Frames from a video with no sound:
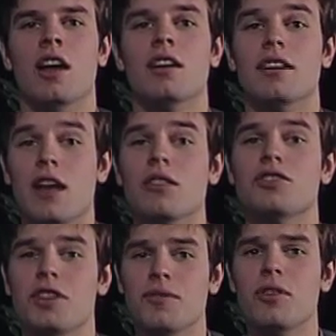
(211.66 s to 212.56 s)
Now let's
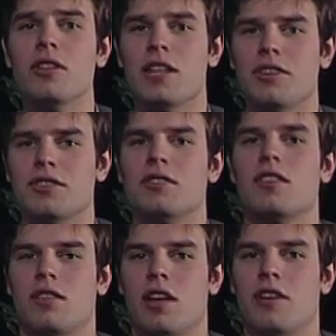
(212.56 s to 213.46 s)
shift our attention to
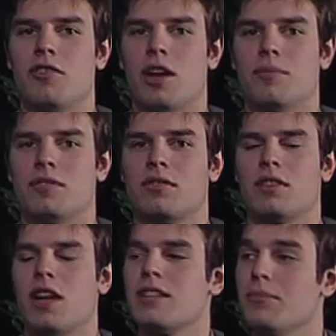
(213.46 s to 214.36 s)
the Lady Rams.
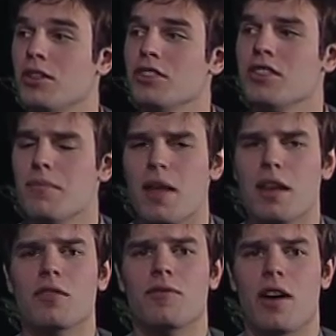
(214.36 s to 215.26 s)
As much as the
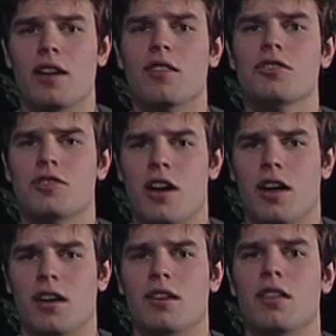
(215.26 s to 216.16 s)
men are finding their
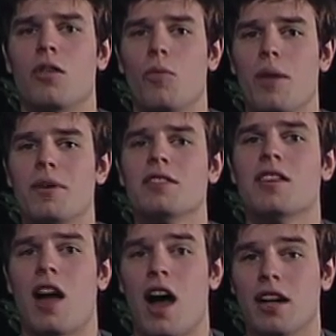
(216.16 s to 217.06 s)
stride, the women's
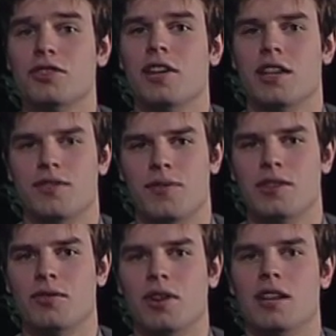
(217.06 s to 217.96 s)
hot streak has
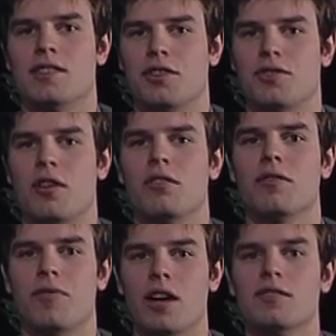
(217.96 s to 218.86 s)
fizzled as they are struggling to
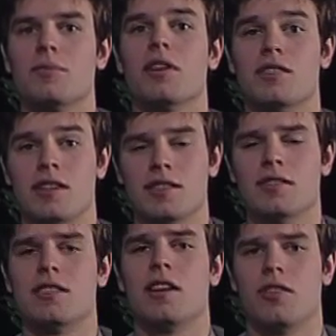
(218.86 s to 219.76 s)
find some
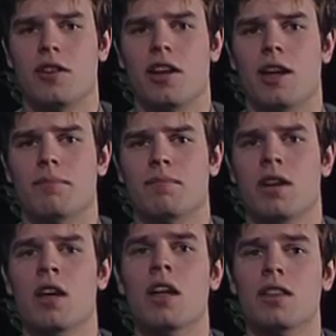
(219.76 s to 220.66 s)
consistency in their game.
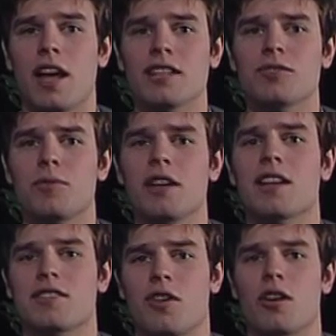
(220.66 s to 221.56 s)
Last week, they
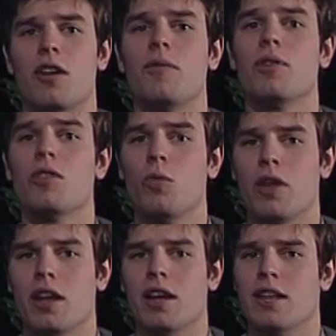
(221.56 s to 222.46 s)
started off with a
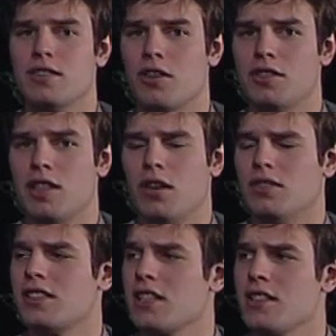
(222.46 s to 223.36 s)
win against Kutztown,
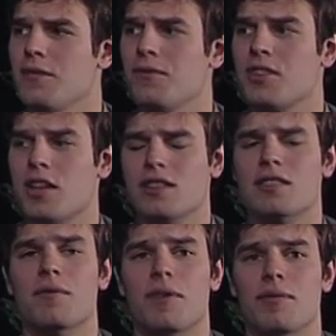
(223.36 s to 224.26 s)
66
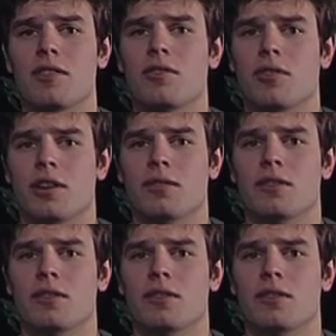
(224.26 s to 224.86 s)
to 53.